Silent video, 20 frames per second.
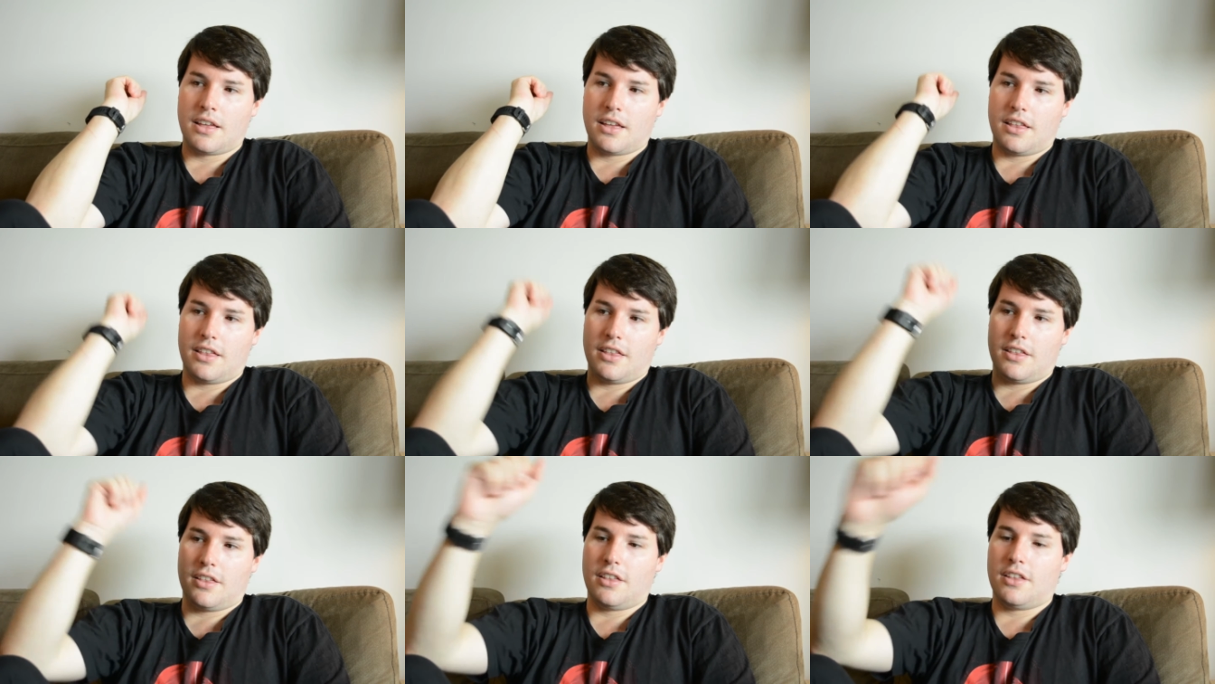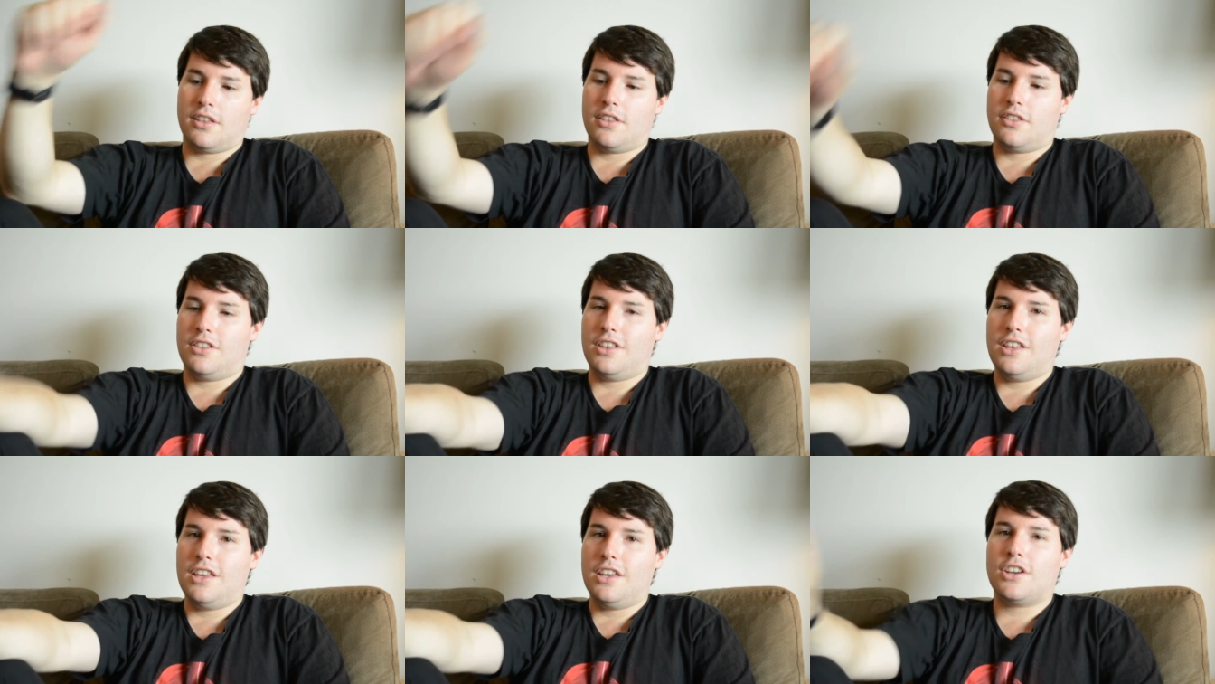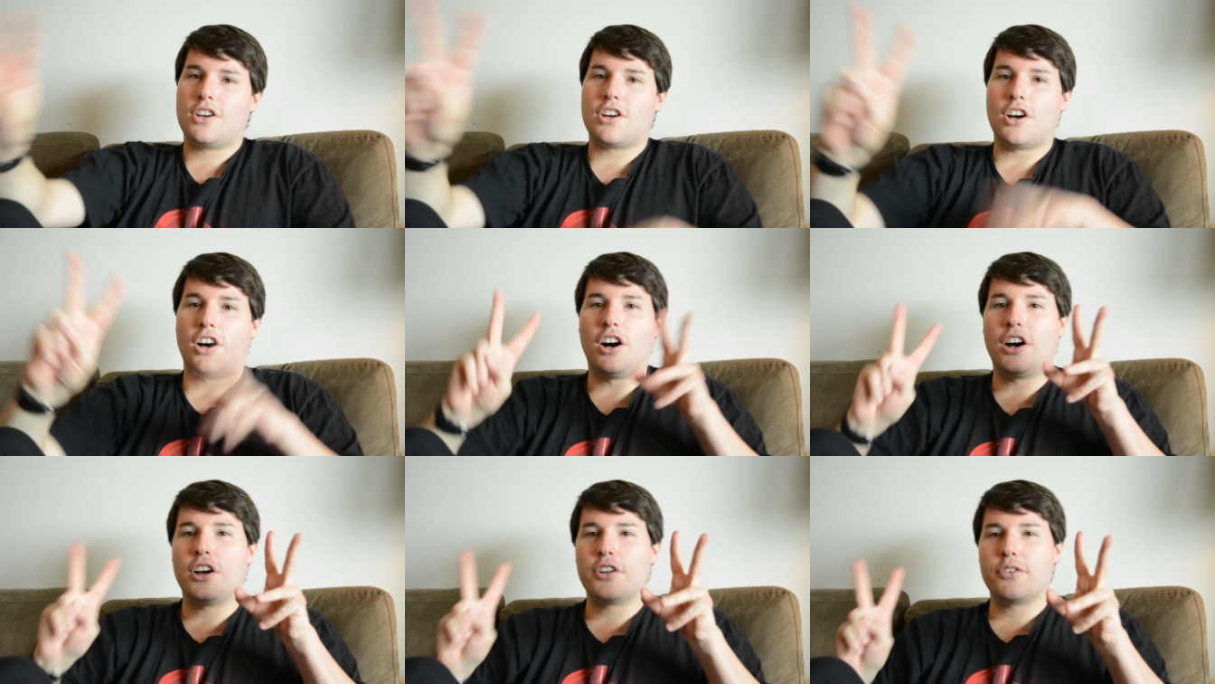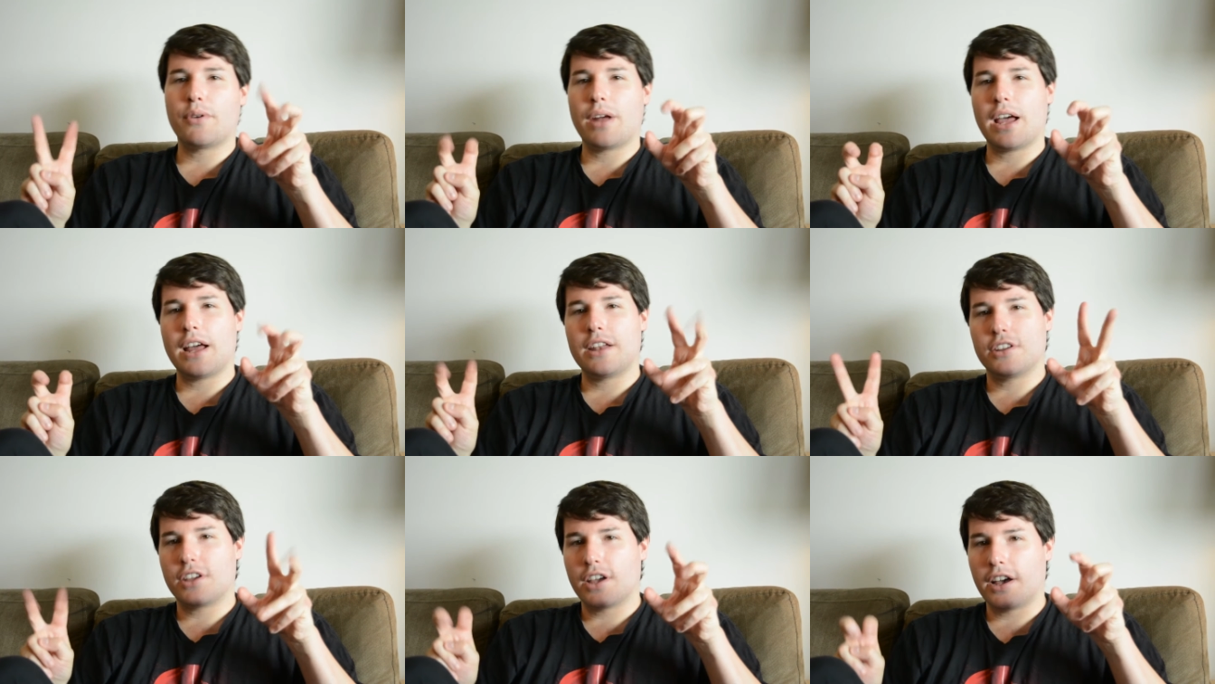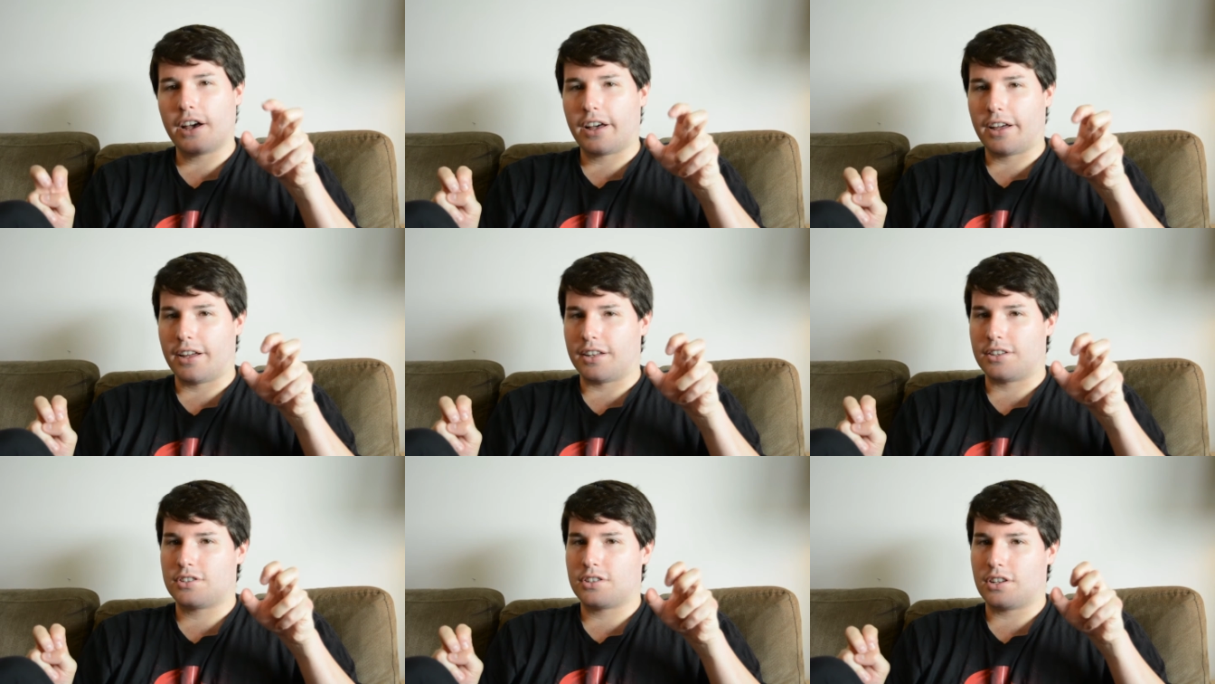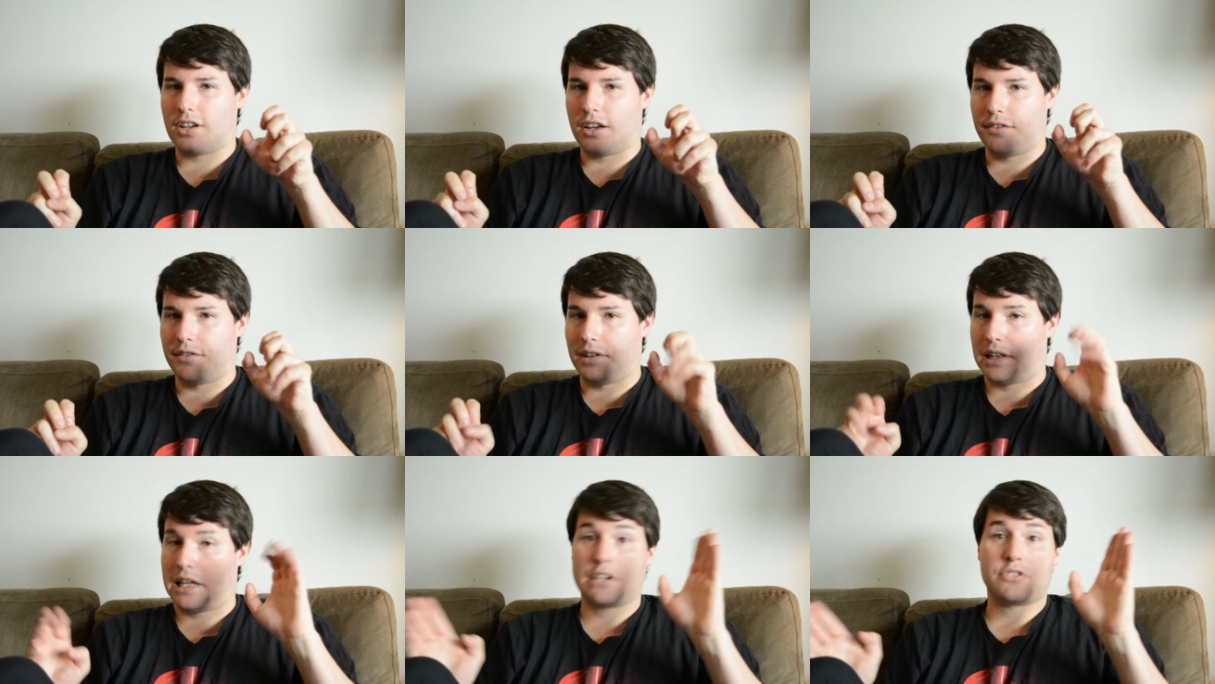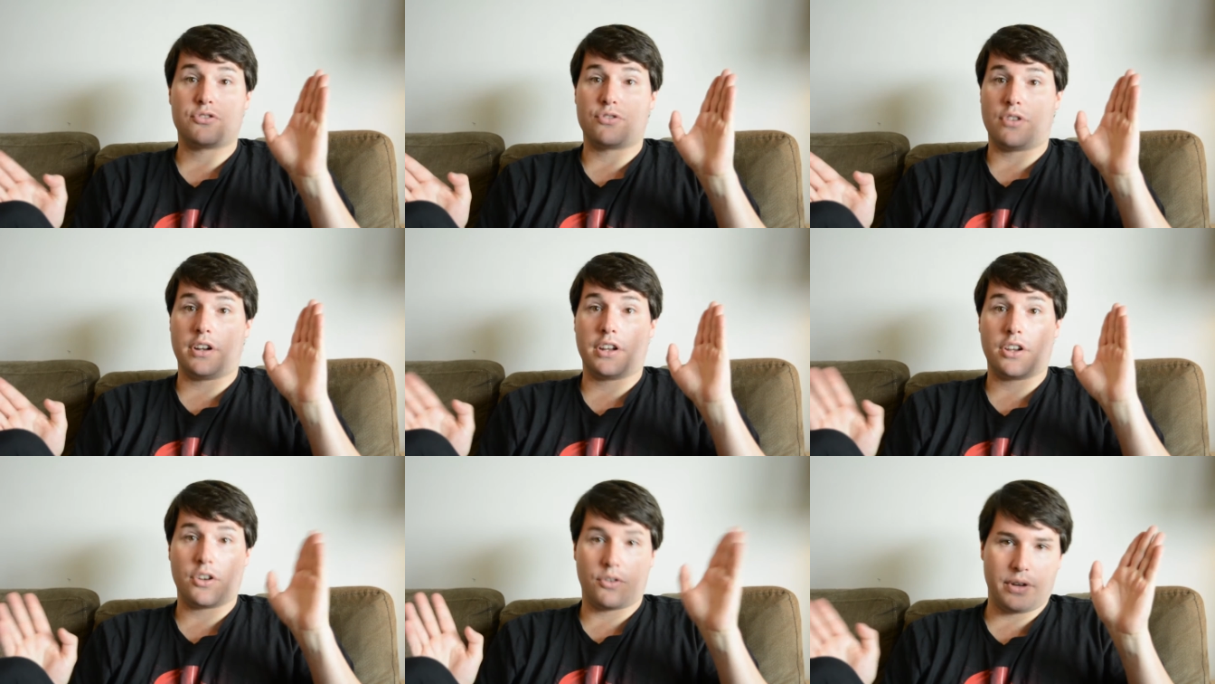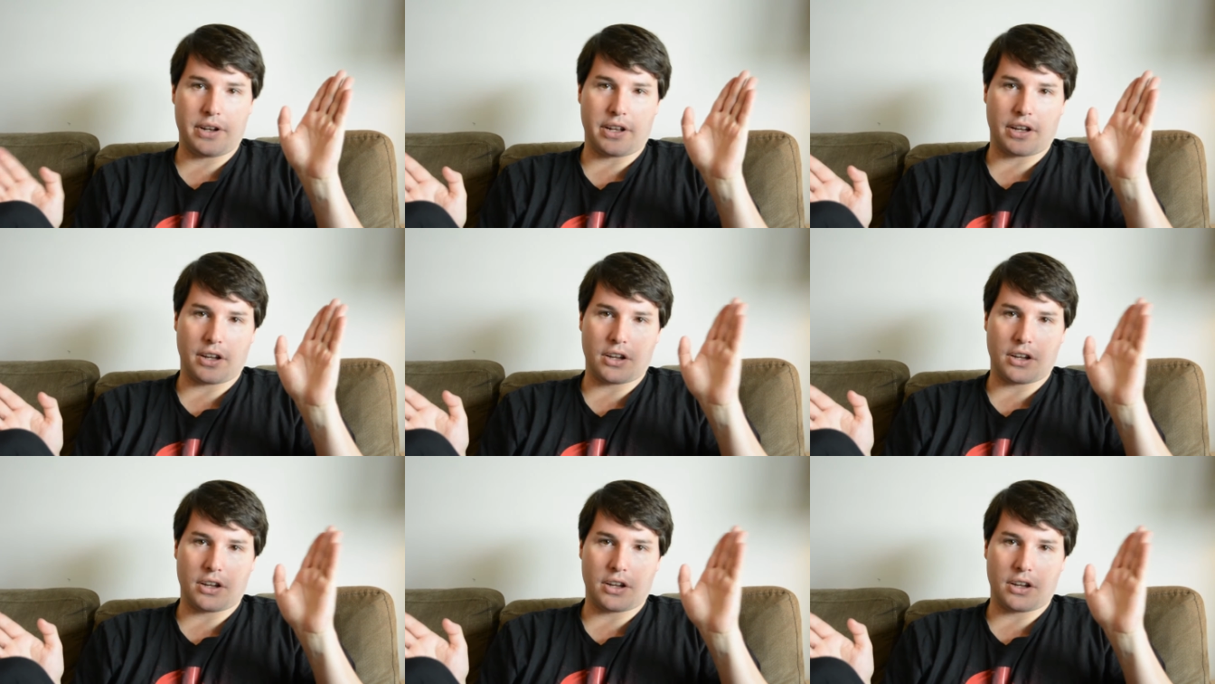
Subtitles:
the Conrad Cut of Electronic Critic